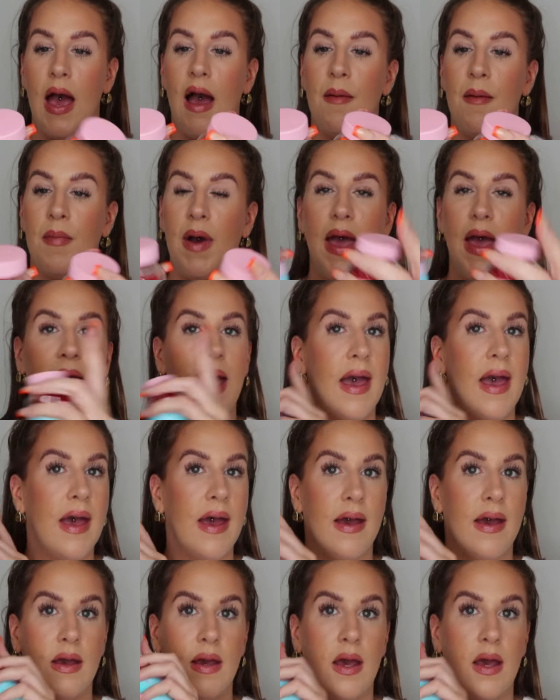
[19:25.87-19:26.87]
And my
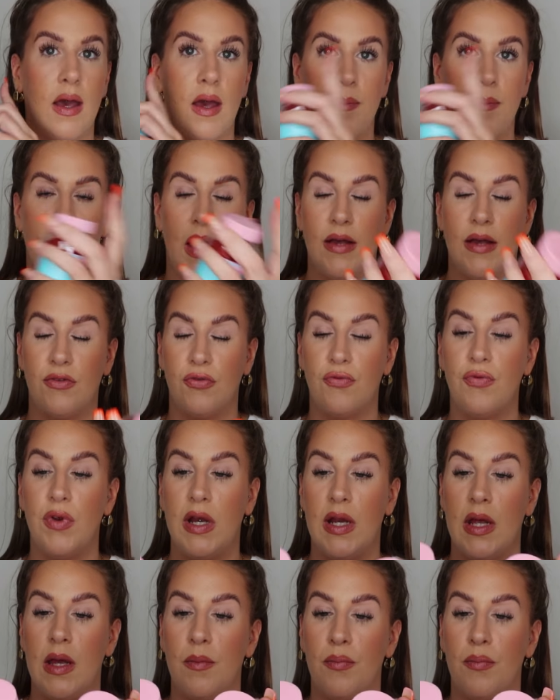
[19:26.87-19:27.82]
hair has really